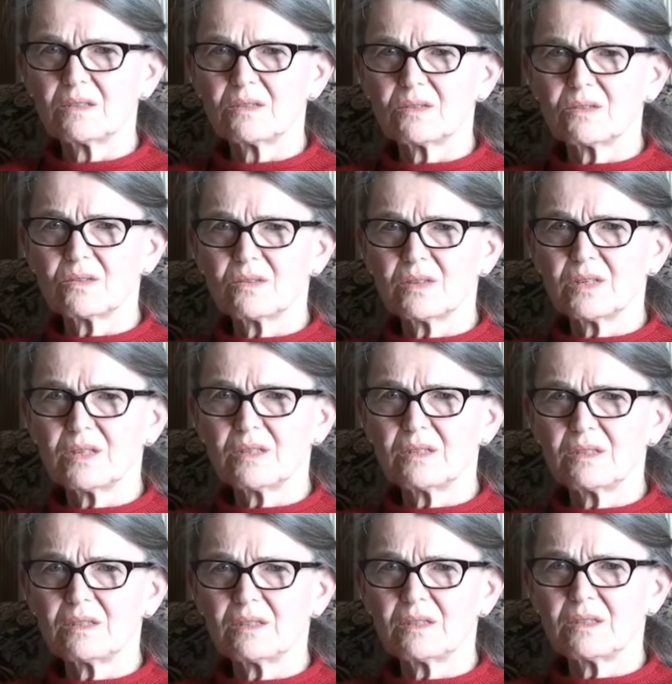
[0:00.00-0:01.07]
So
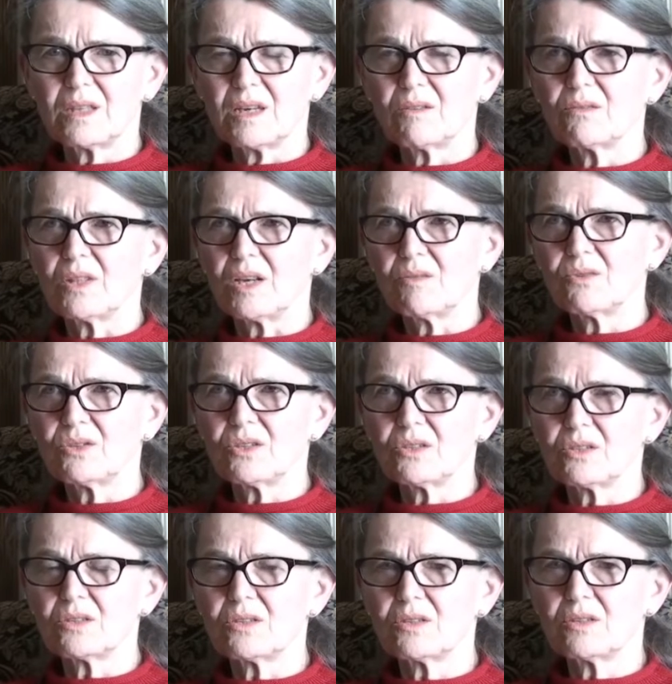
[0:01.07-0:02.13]
I that that was
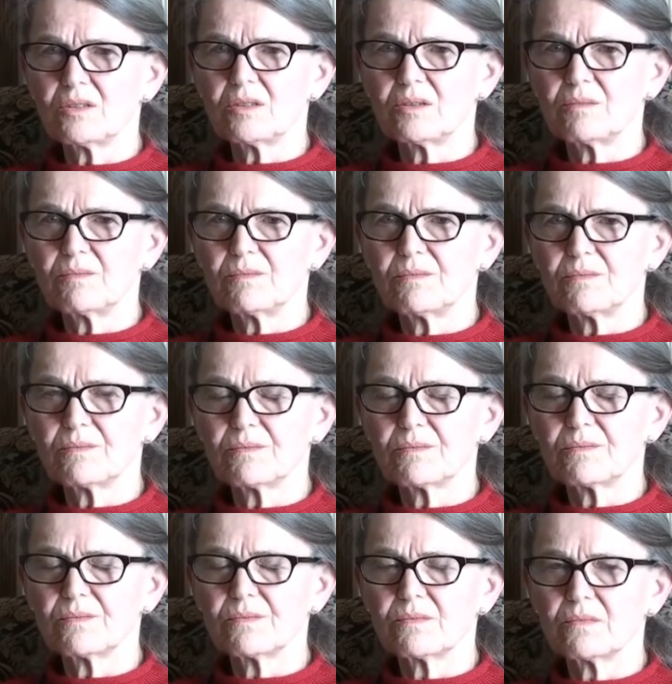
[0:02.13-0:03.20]
just um,
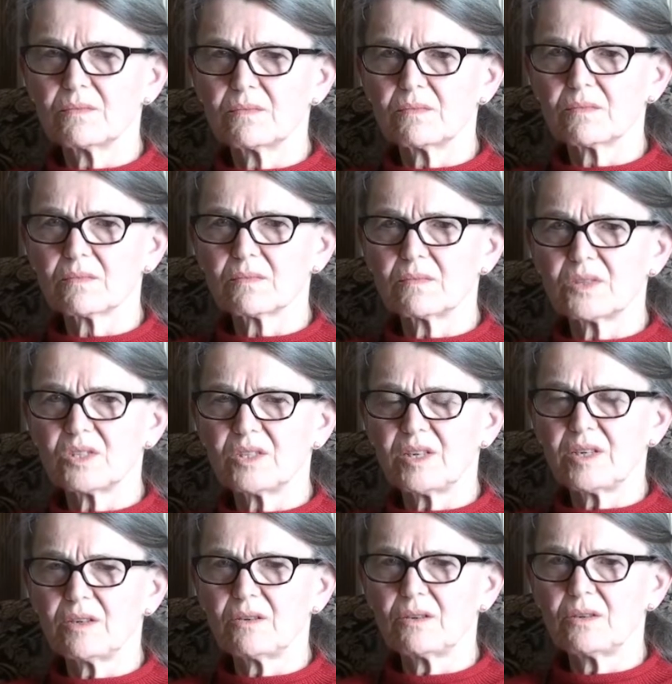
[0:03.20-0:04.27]

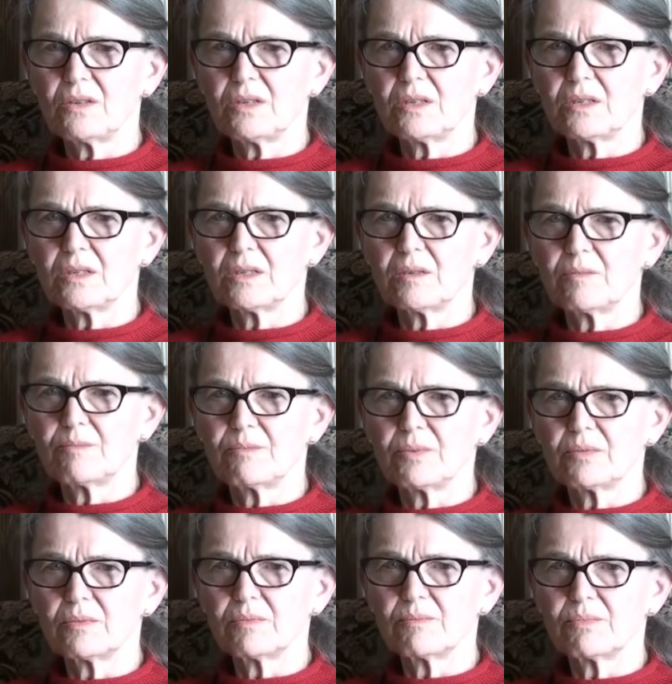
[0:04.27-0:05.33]
standard uh,
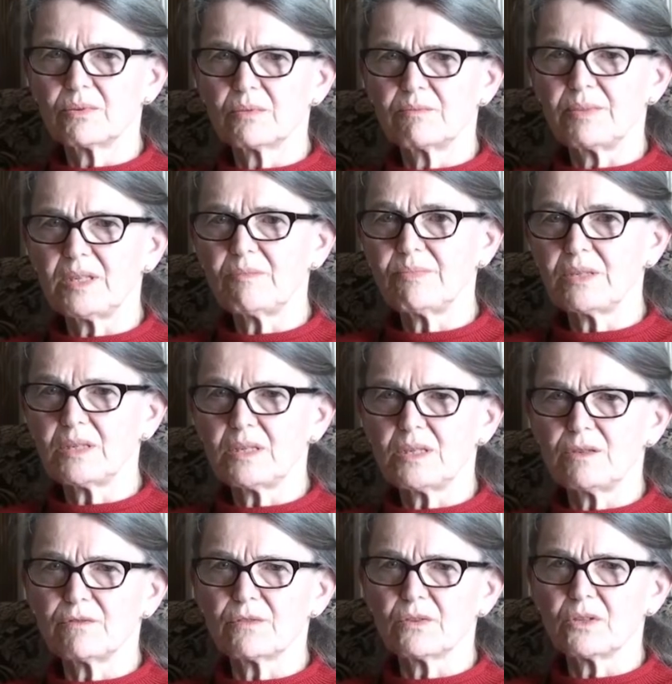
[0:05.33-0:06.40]

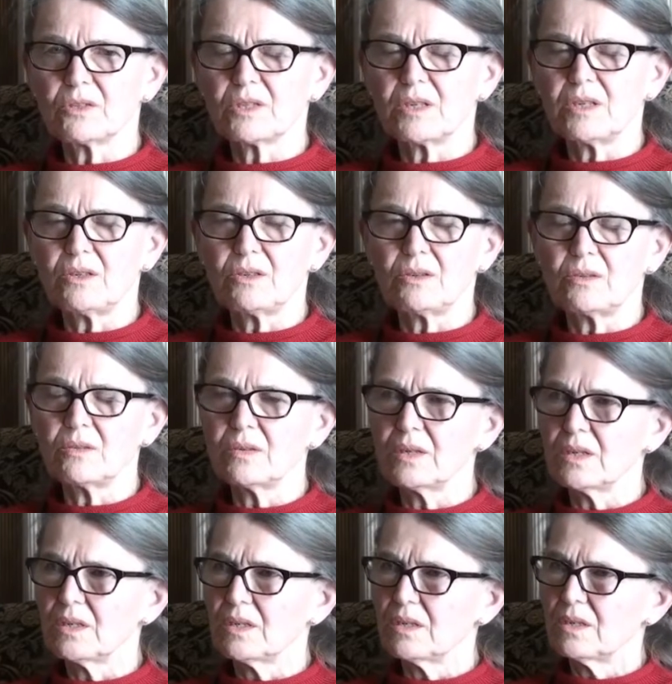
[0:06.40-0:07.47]
PPE for the site, you know,
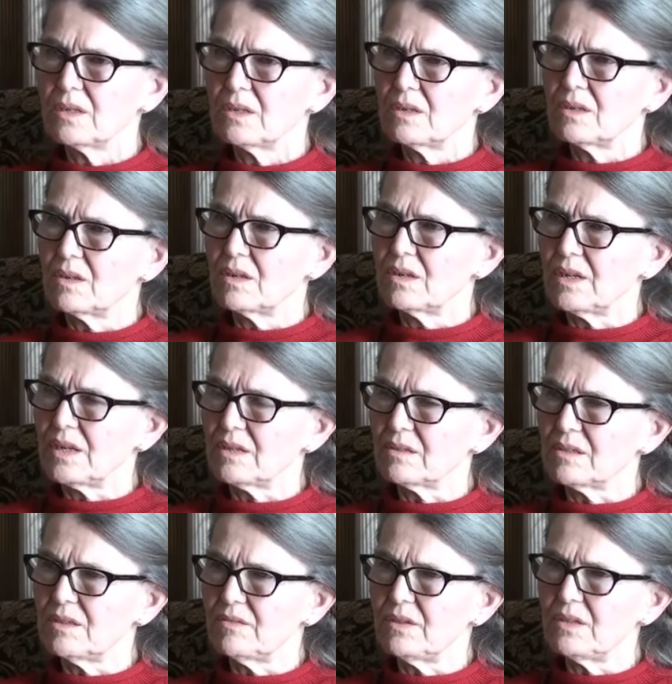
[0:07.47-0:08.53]
hard
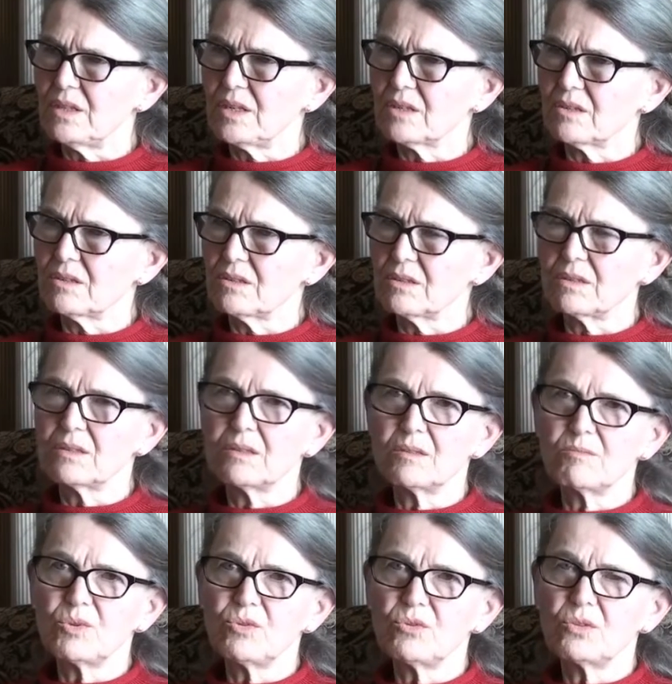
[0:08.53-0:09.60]
hat, safety glasses,
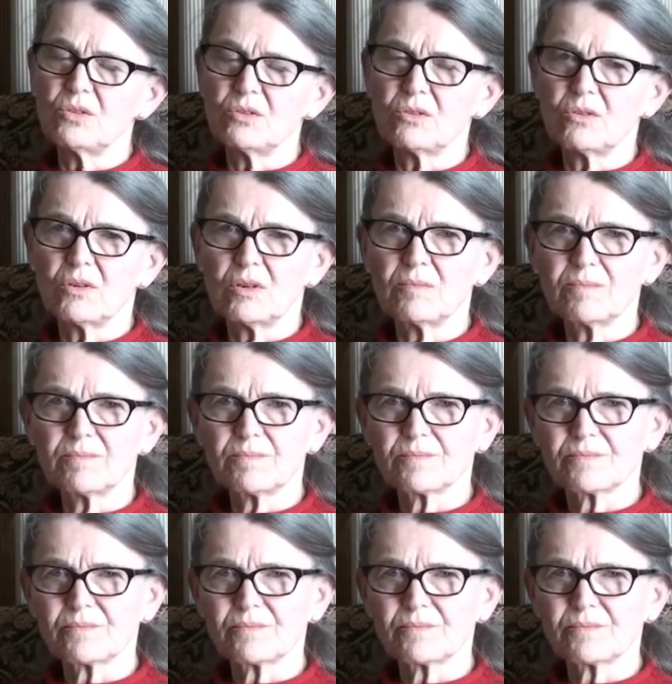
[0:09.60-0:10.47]
uh, boots, and so on.